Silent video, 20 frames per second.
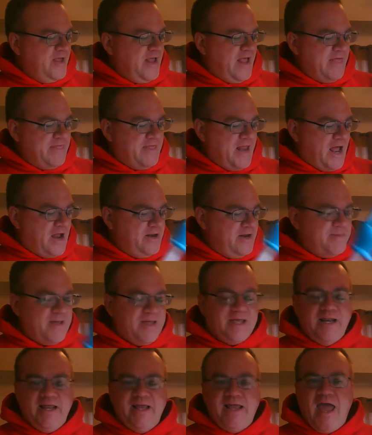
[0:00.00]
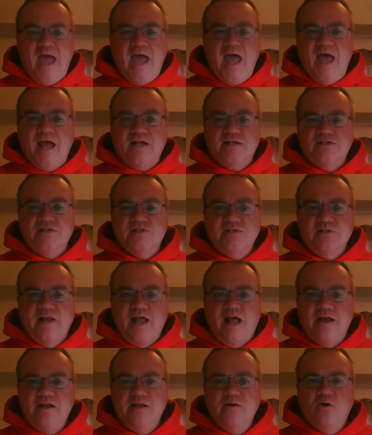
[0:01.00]
And then how do you make it a gas? And
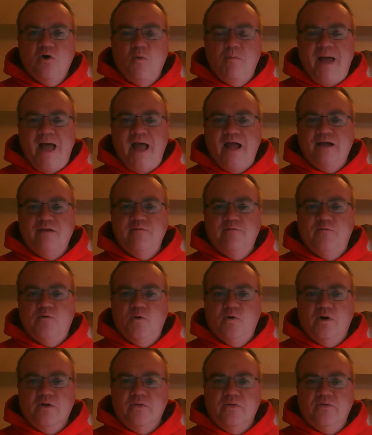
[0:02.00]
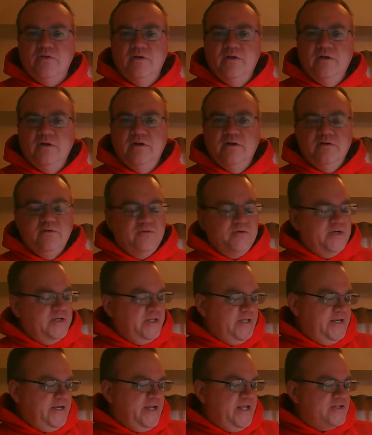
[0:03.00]
how do you go back and forth?
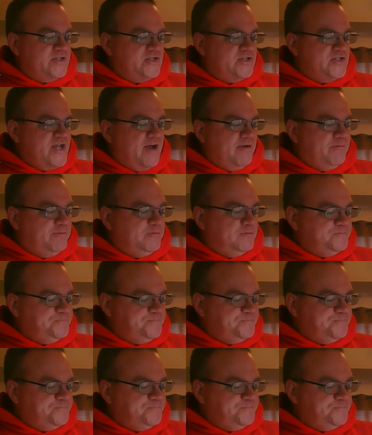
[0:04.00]
Really neat stuff.